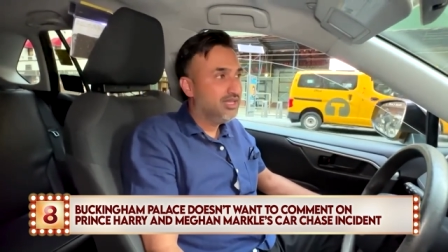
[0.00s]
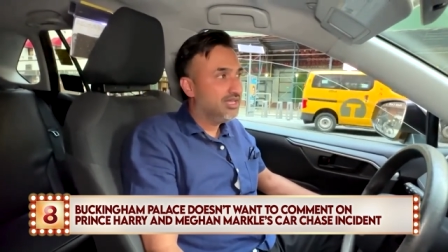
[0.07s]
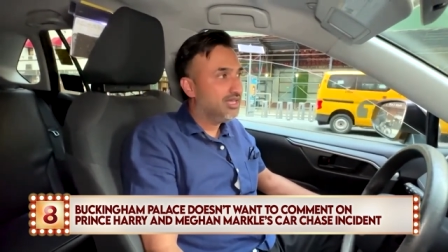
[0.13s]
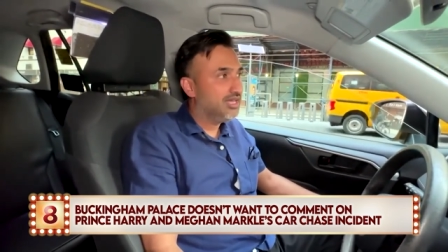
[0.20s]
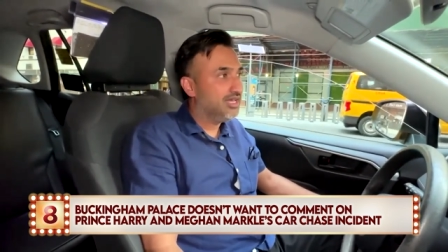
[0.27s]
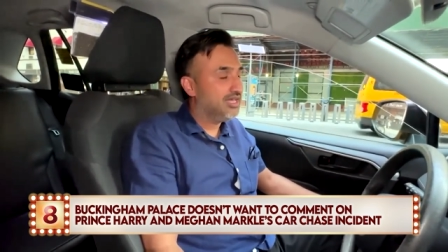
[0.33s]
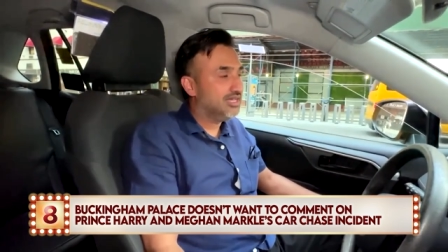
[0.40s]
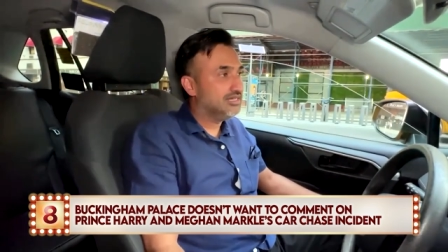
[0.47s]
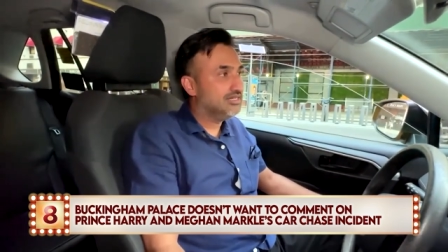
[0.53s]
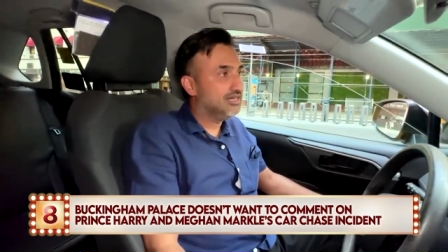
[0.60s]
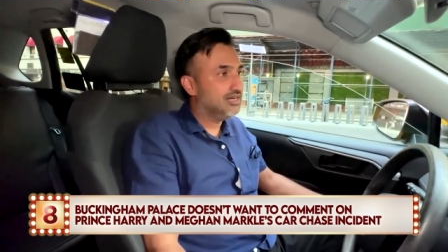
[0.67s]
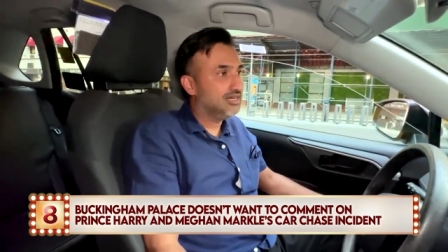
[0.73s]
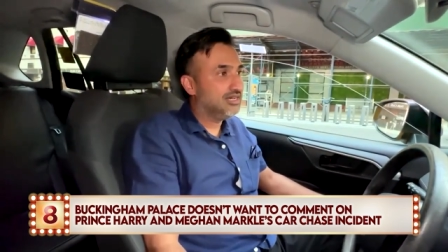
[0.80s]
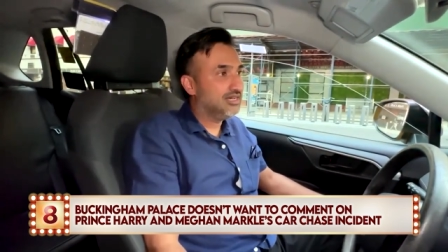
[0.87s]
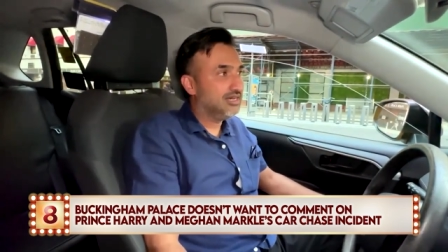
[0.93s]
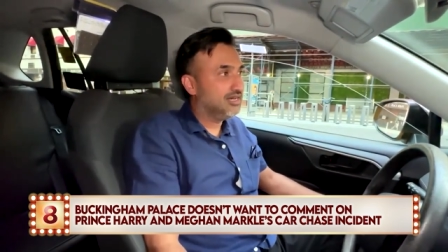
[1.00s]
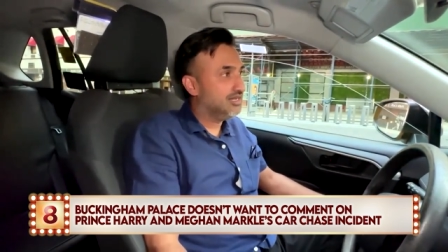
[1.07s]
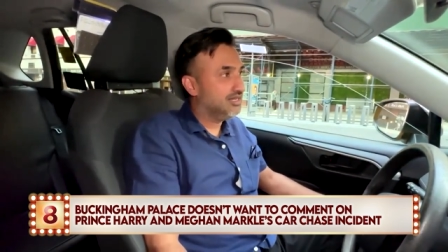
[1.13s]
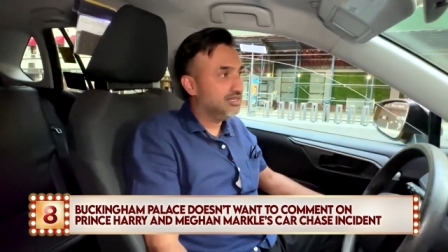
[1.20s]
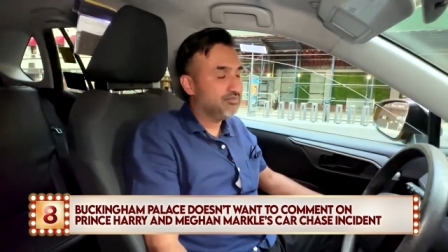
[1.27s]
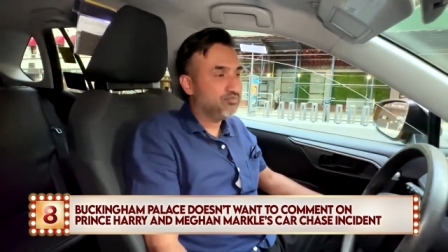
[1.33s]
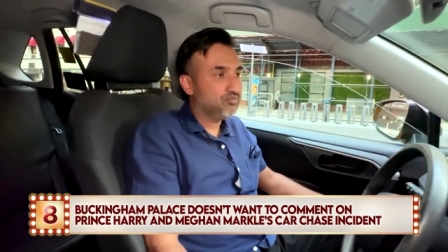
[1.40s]
And
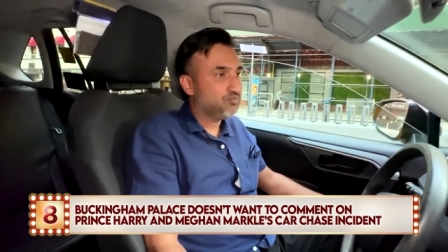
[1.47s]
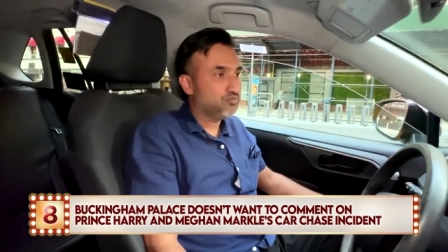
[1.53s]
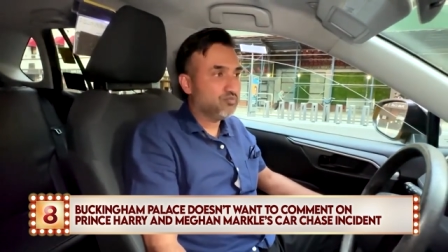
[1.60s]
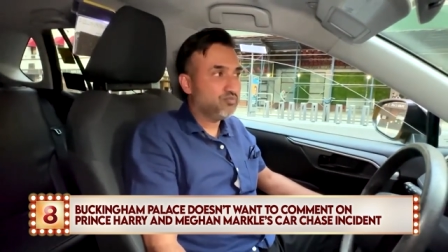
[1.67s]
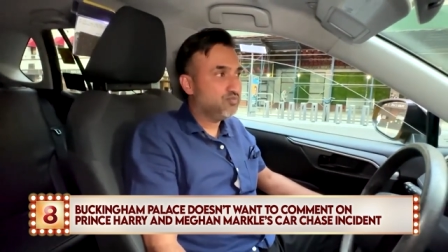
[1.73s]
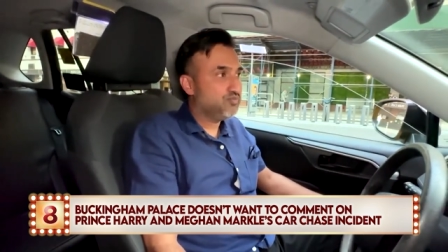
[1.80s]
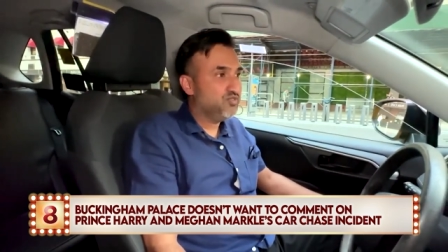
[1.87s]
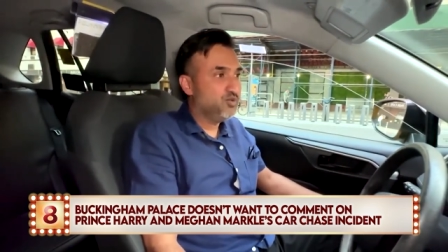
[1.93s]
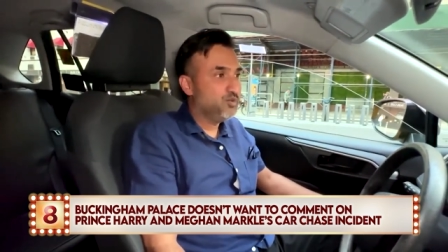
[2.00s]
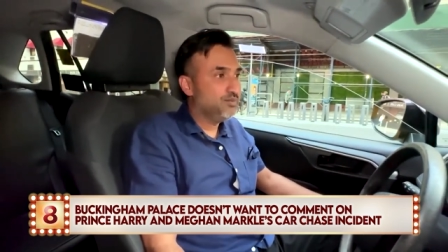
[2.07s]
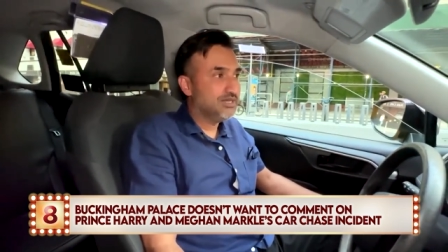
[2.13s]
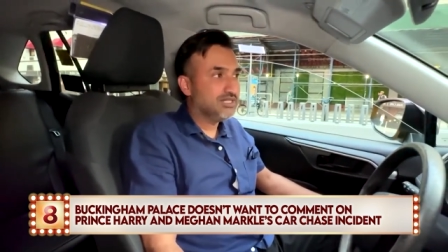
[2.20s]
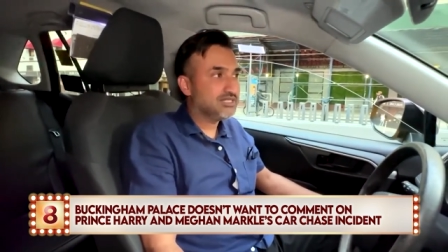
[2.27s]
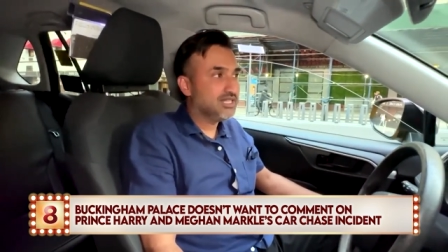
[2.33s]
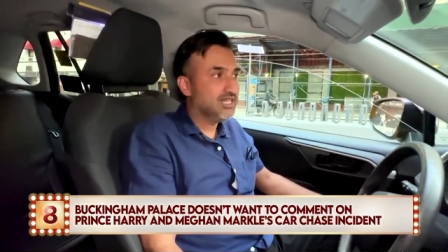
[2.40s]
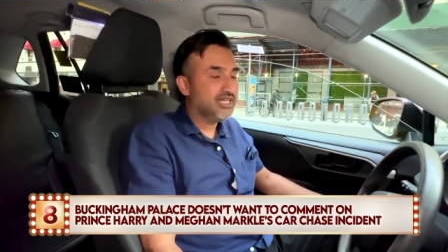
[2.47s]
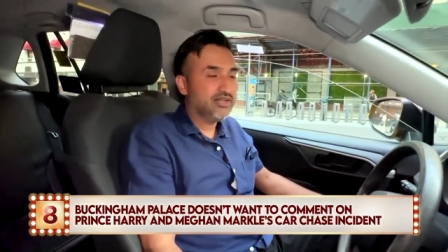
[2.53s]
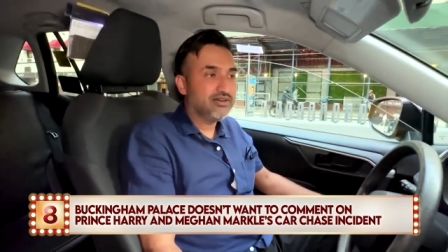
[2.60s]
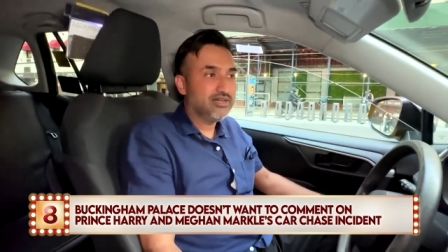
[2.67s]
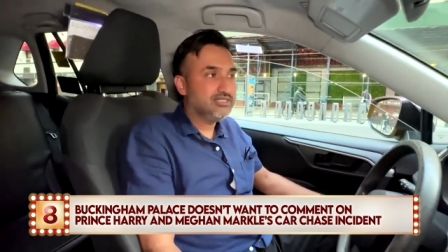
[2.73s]
uh, a few minutes later,